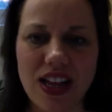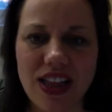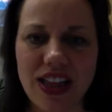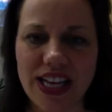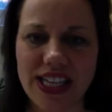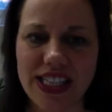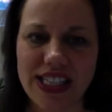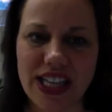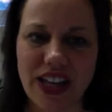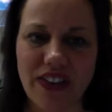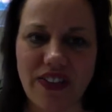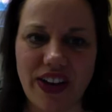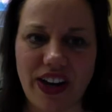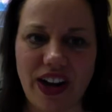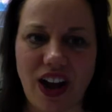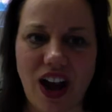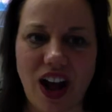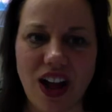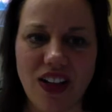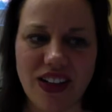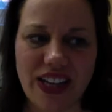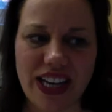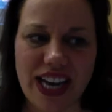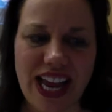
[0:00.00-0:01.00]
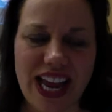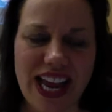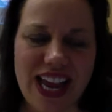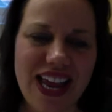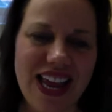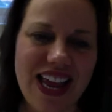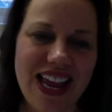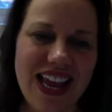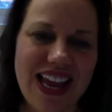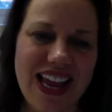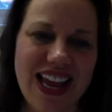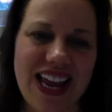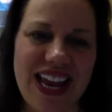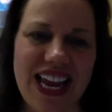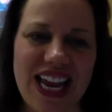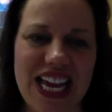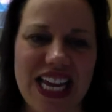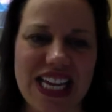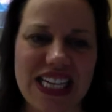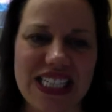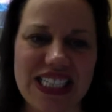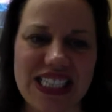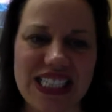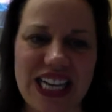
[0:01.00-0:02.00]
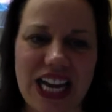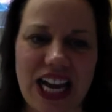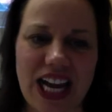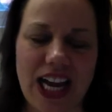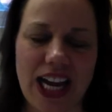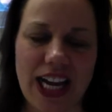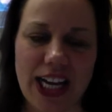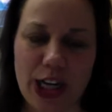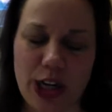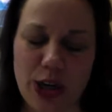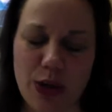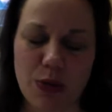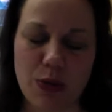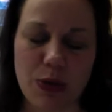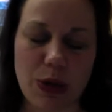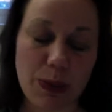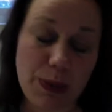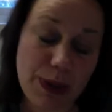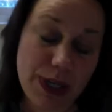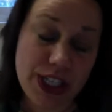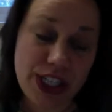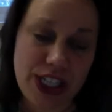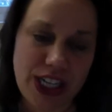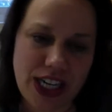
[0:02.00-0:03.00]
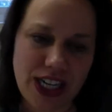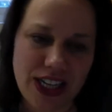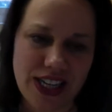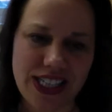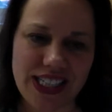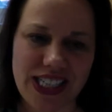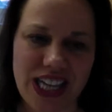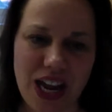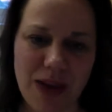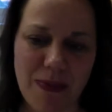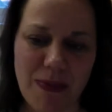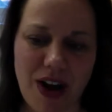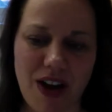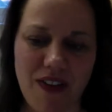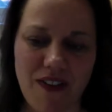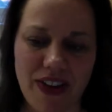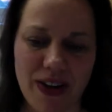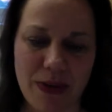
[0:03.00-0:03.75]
Thanksgiving holiday and I know appreciated the time off.